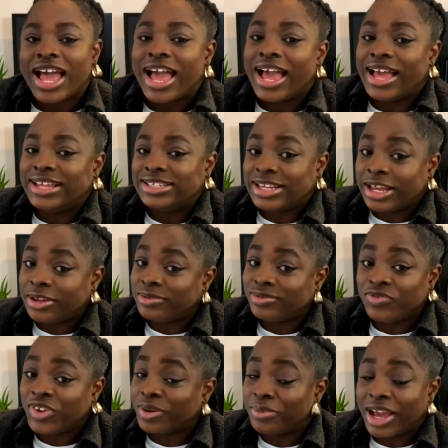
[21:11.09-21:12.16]
And then
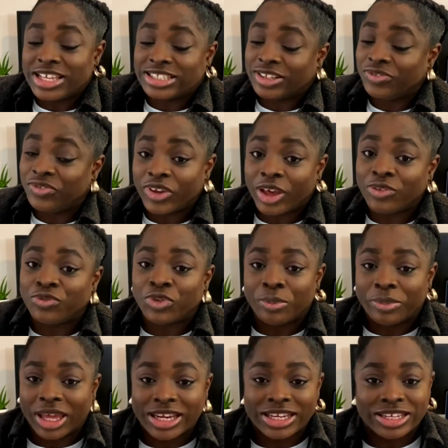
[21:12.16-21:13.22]
Figma is a fave for
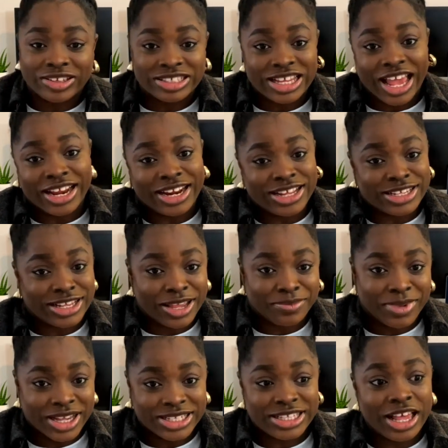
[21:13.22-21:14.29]
many designers like
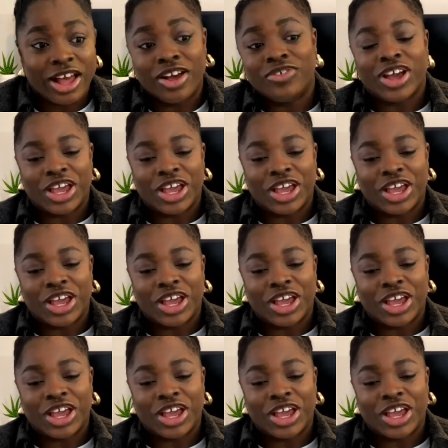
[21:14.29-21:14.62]
myself.